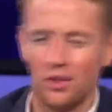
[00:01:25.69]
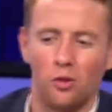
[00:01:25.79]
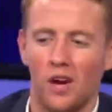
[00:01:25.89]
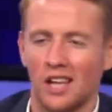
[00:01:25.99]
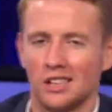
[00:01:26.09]
on
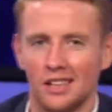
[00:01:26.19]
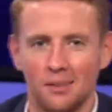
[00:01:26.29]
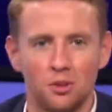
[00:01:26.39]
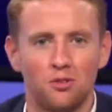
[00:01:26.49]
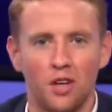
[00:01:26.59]
the rash thing.
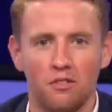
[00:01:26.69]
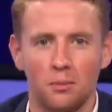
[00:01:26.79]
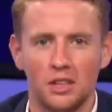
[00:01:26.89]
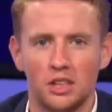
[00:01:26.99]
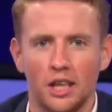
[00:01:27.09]
It was funny for
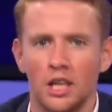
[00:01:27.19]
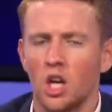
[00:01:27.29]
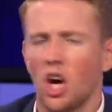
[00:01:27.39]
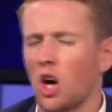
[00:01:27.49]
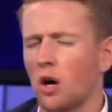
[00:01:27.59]
me. She's like,
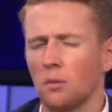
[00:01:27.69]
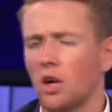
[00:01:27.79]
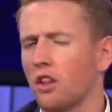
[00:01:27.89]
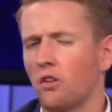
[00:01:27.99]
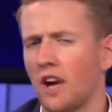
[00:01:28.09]
oh,
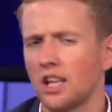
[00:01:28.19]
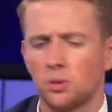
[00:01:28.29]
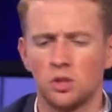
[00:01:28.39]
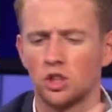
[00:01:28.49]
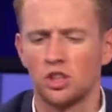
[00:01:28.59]
no, the
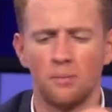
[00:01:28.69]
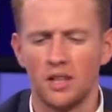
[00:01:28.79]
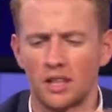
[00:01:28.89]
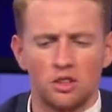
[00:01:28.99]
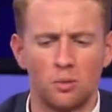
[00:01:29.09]
rash was just
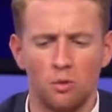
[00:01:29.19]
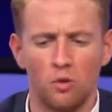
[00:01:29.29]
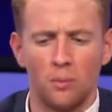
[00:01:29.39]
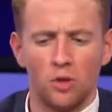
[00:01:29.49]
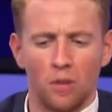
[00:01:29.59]
something that someone
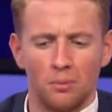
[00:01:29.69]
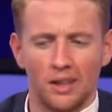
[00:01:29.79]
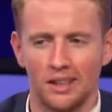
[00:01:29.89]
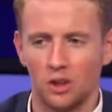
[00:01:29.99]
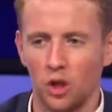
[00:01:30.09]
rubbed on
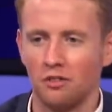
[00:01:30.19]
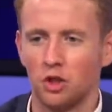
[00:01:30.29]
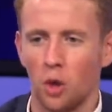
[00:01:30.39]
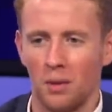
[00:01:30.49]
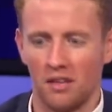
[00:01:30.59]
me. Like, not even
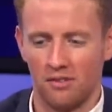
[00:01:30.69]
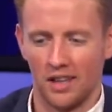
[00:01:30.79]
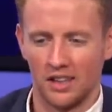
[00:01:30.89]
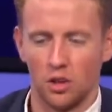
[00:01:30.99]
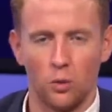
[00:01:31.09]
commenting on the
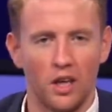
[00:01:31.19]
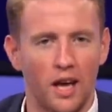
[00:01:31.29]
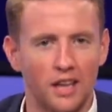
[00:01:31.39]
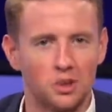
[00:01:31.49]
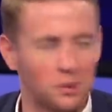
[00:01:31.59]
fact that you're wearing
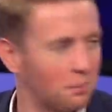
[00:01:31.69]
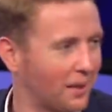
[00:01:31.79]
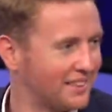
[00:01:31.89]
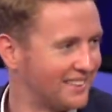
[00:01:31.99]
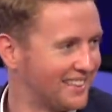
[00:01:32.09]
ice cream
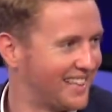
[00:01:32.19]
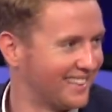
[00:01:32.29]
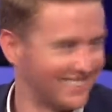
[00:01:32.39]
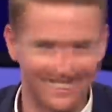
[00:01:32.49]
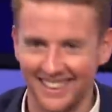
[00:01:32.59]
pasties.
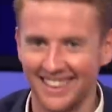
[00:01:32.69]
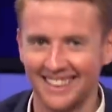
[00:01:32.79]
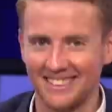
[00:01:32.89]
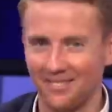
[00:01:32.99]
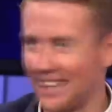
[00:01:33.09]

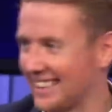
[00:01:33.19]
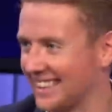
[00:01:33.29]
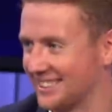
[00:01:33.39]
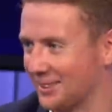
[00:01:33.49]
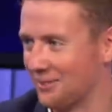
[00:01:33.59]
Right. As if that
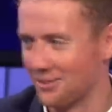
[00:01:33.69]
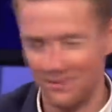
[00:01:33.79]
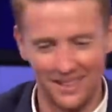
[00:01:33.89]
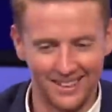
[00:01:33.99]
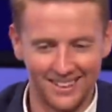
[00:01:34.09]
takes away from it.